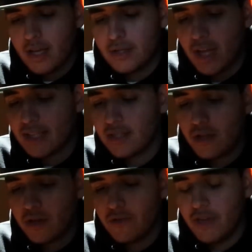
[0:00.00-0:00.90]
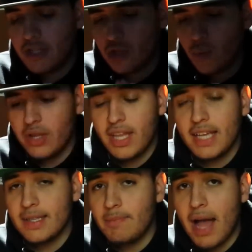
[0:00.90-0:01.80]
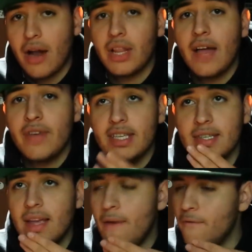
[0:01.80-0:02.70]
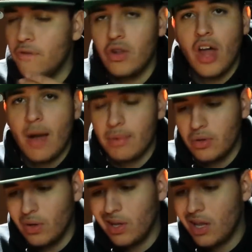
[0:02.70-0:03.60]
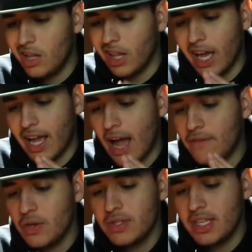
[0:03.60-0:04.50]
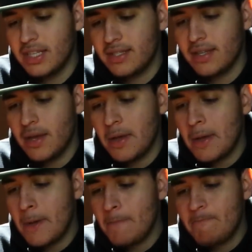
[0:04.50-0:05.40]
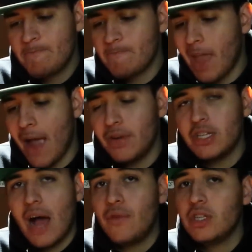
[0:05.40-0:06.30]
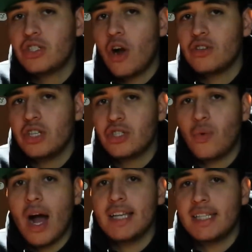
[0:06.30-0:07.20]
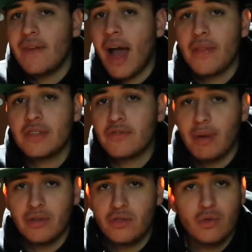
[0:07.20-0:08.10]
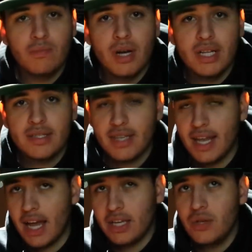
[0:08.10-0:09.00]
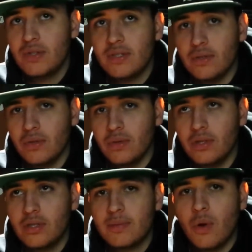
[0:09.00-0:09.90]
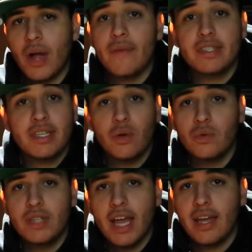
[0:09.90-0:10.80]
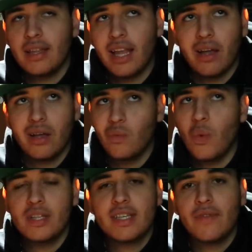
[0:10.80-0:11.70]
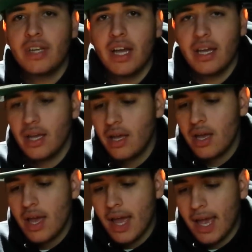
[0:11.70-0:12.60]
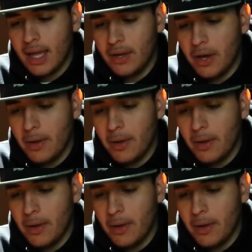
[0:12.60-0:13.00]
So that's another good feature. One thing is the battery life is phenomenal. Like, I've used this I've only charged it twice, and I've had this for about 2 months. And I used to smoke every single day, like once every night. And